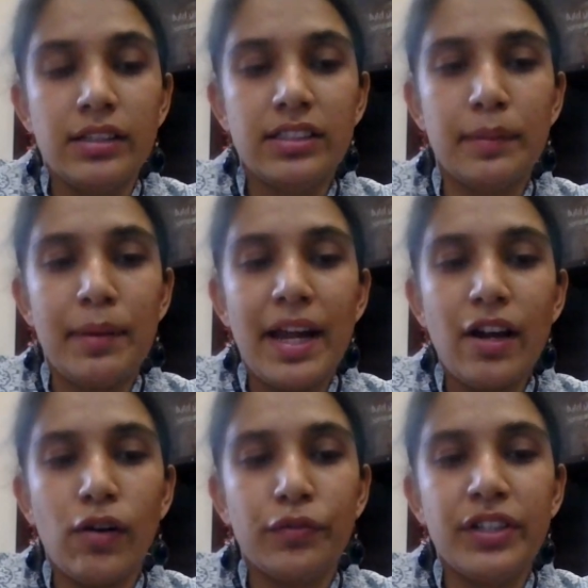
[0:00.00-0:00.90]
Supply
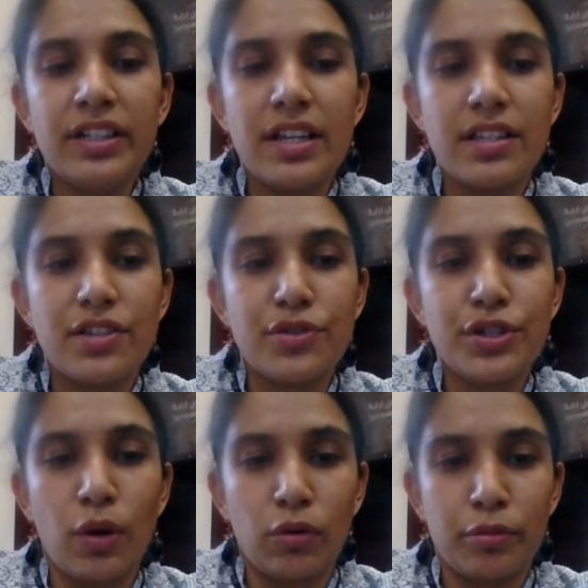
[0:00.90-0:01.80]
of the necessary
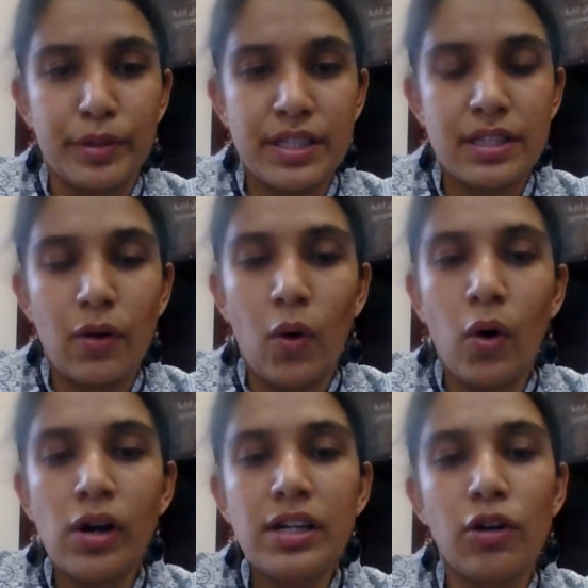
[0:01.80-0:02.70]
documents.
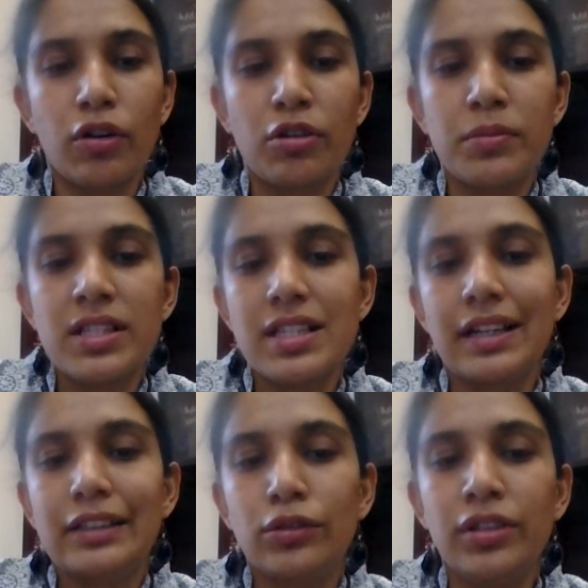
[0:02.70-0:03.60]
All documents,
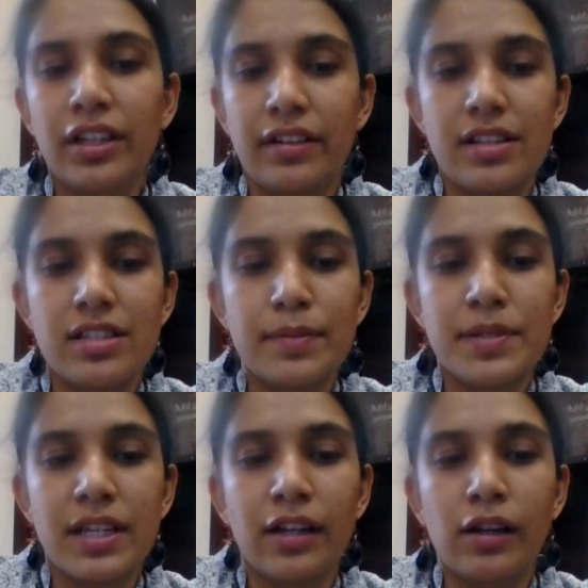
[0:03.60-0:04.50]
including receipts,
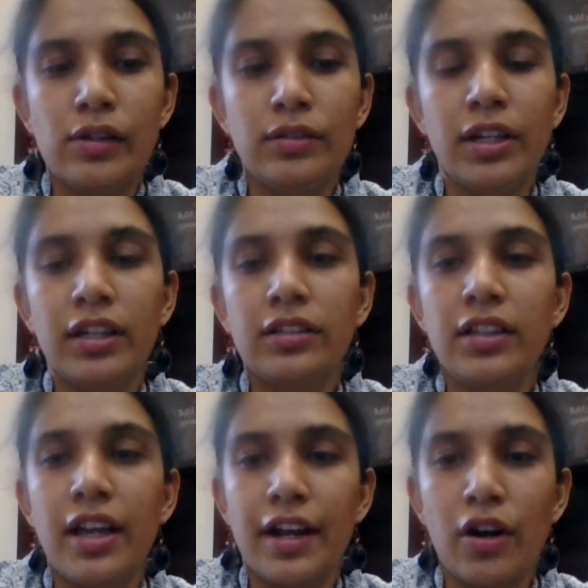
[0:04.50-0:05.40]
including the
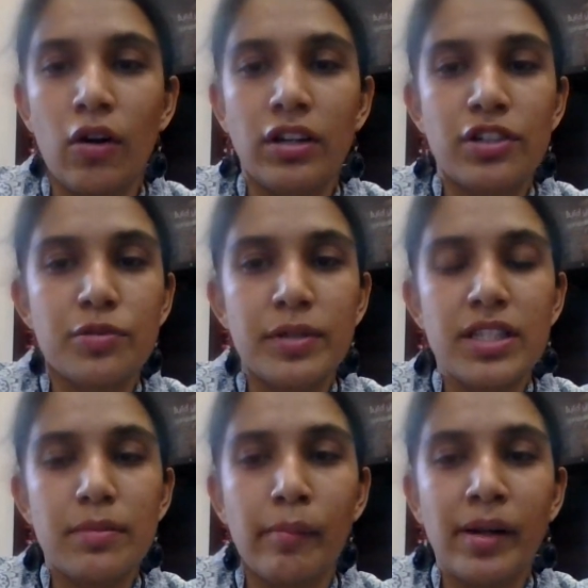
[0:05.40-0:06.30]

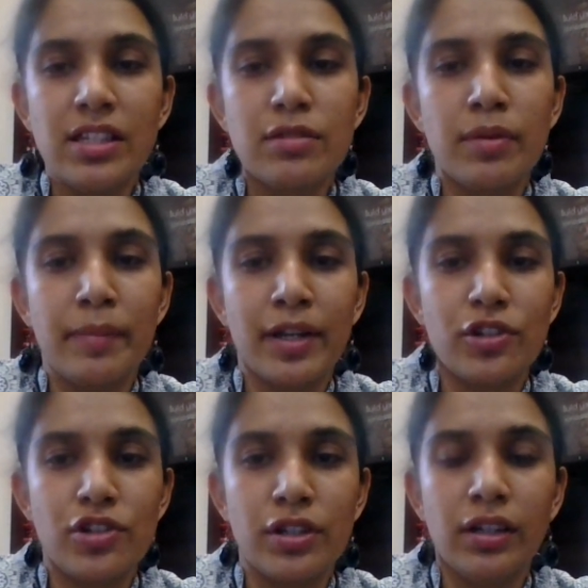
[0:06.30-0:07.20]
acknowledgements, must be
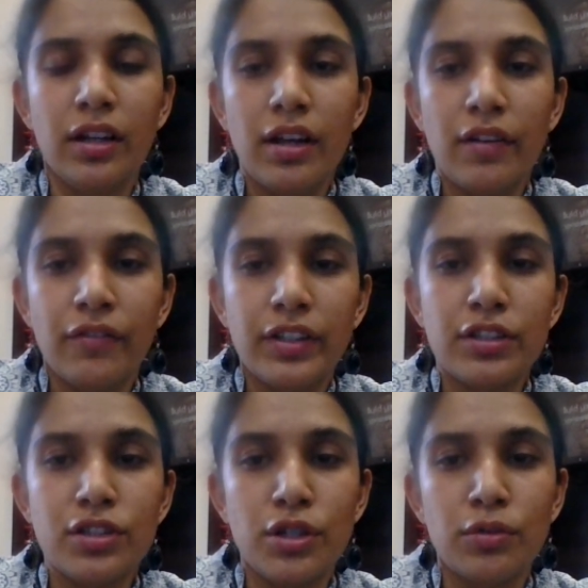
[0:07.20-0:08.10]
mentioned
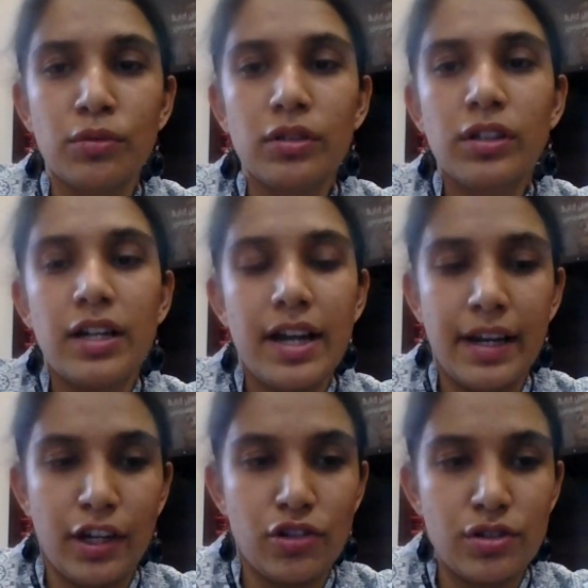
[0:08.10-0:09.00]
with due
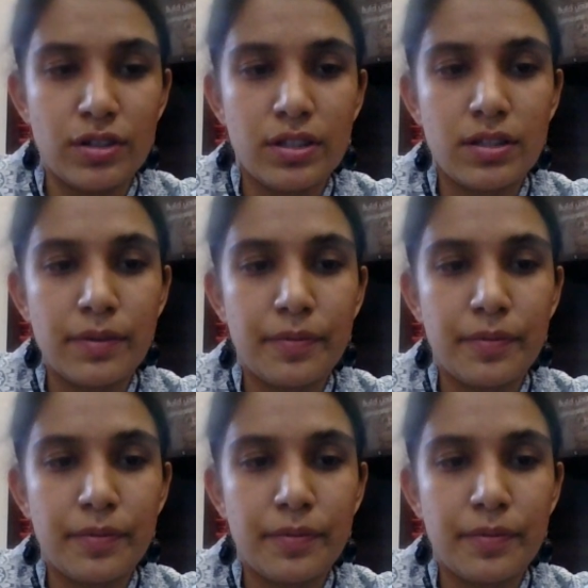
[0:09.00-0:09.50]
annexures.